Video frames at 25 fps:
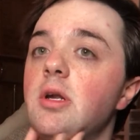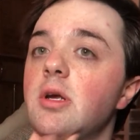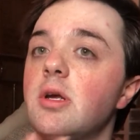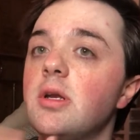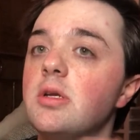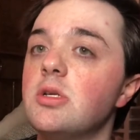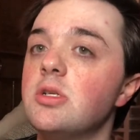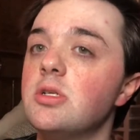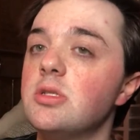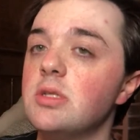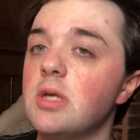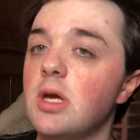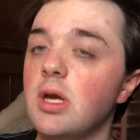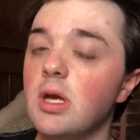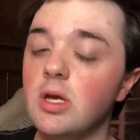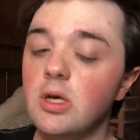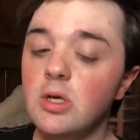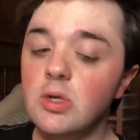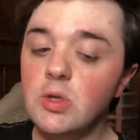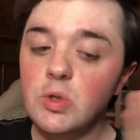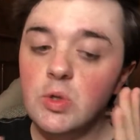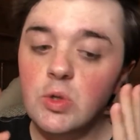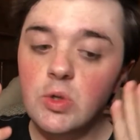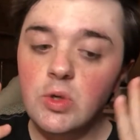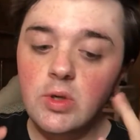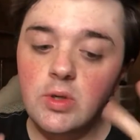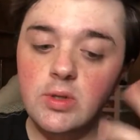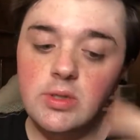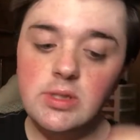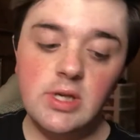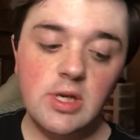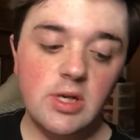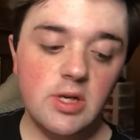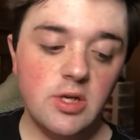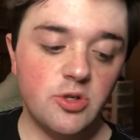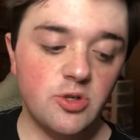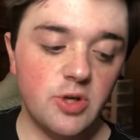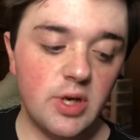and just like
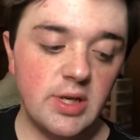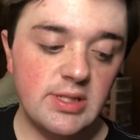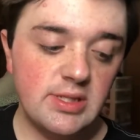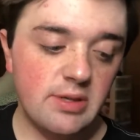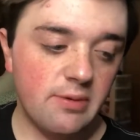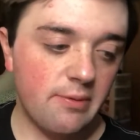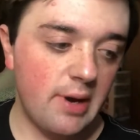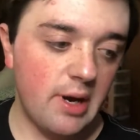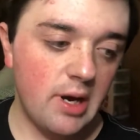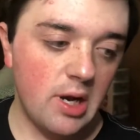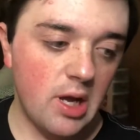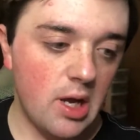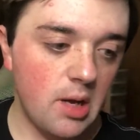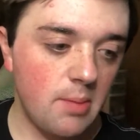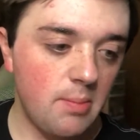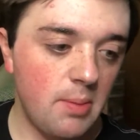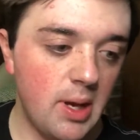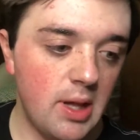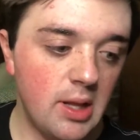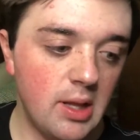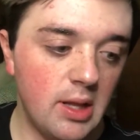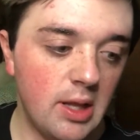skin drinks it right up. I